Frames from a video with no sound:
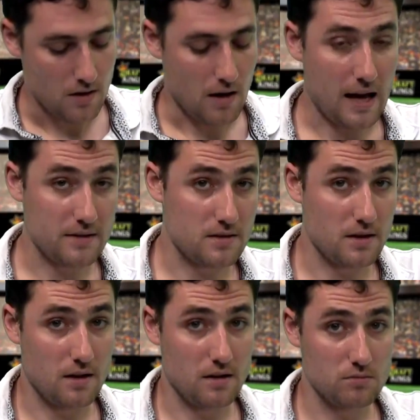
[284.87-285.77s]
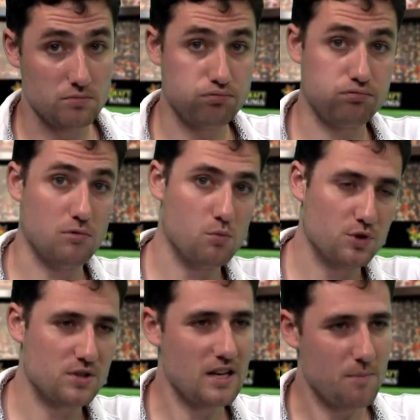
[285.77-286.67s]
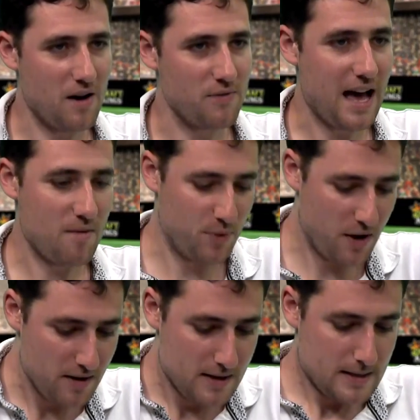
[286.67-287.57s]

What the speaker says: And we'll see about that. But